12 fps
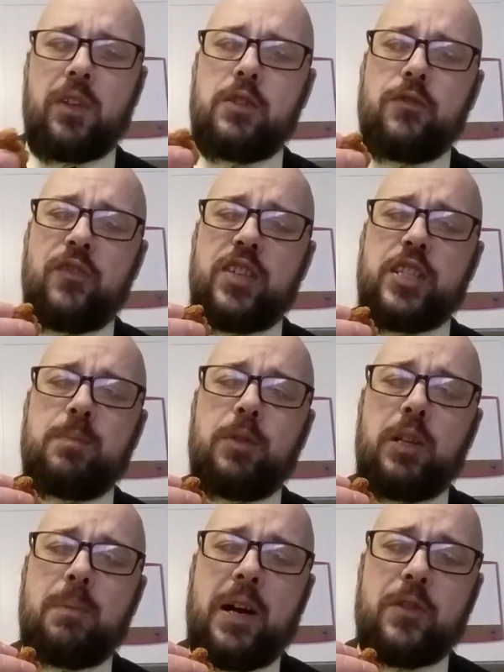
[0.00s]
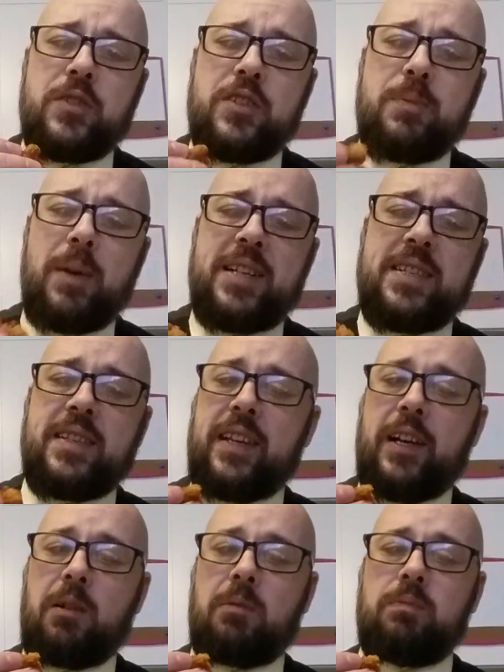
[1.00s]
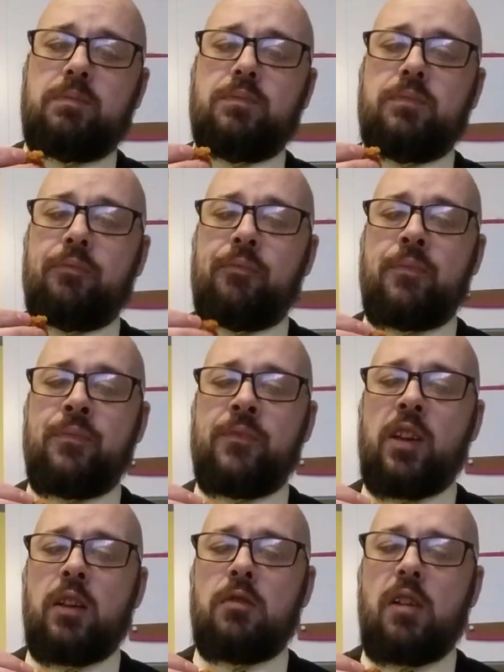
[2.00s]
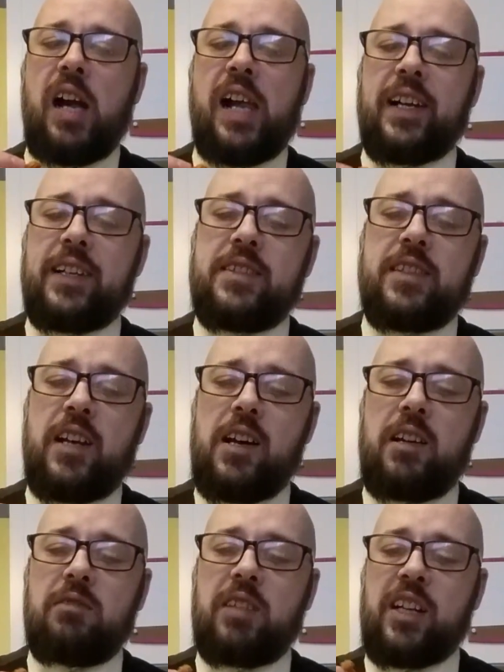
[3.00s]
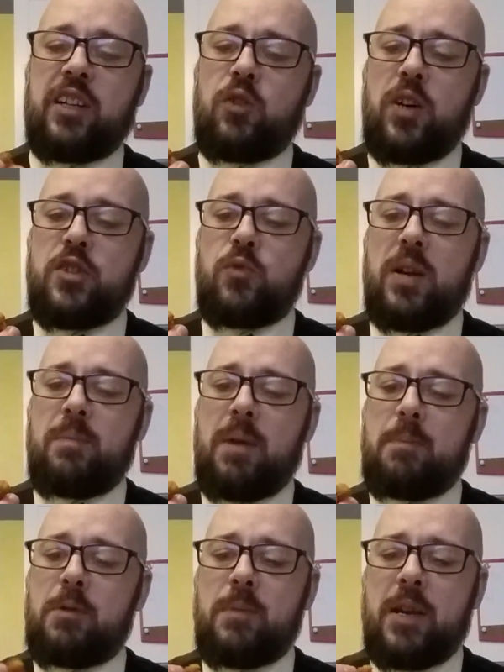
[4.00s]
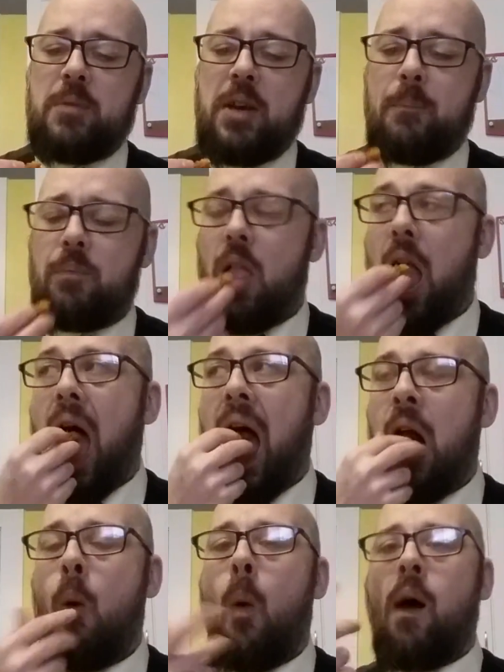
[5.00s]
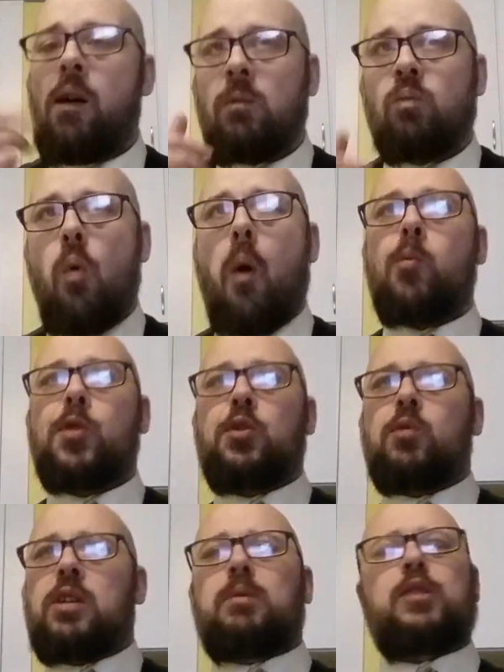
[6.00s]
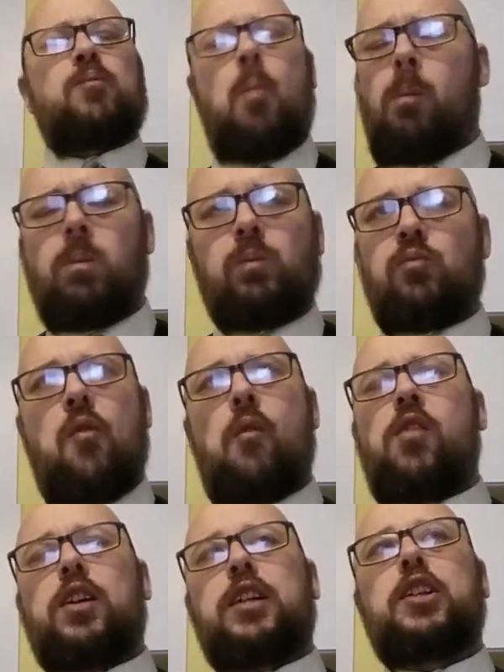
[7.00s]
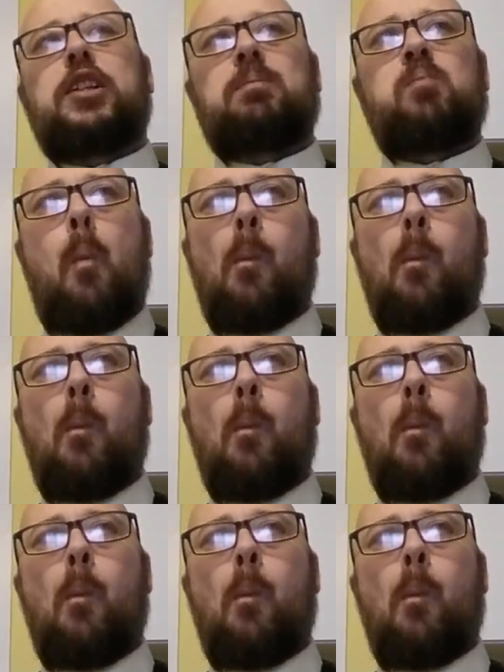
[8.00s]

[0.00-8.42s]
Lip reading: visible amounts of spice in there. I think it's like a crushed red pepper maybe. With the rub, very good.